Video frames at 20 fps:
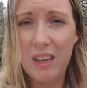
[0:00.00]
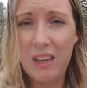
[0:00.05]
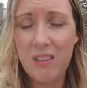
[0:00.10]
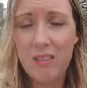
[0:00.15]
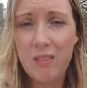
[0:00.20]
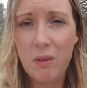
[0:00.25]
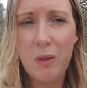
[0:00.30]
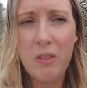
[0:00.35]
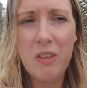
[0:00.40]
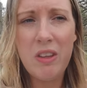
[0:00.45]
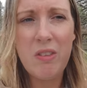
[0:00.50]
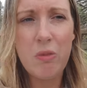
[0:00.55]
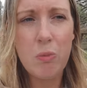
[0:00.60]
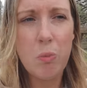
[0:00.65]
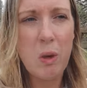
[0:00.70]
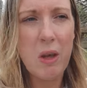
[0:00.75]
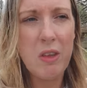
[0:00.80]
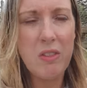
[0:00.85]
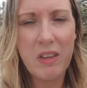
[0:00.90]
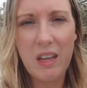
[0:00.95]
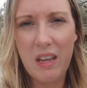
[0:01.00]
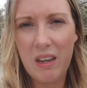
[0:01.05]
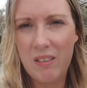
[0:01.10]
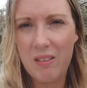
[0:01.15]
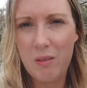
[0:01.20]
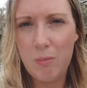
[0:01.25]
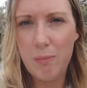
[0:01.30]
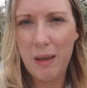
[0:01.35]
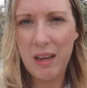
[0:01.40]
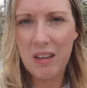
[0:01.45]
it, so I think it's worth getting
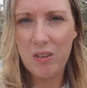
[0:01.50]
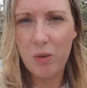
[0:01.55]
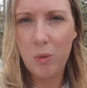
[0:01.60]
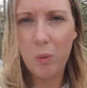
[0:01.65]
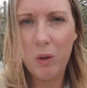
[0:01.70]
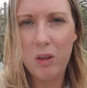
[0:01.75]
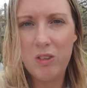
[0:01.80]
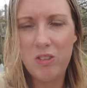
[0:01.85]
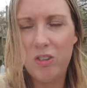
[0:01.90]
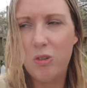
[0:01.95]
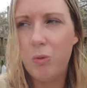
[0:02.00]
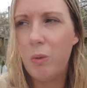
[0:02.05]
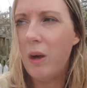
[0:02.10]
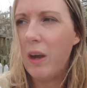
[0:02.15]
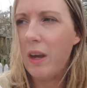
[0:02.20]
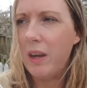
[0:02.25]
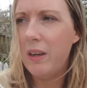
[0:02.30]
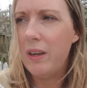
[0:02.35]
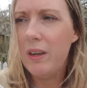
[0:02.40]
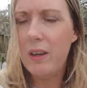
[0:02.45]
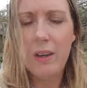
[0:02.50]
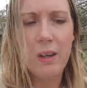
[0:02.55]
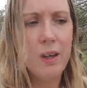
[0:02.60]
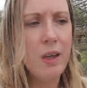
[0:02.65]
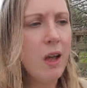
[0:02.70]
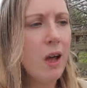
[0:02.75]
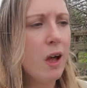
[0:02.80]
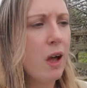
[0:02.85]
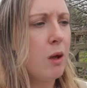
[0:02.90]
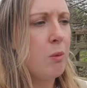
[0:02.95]
some better quality twine.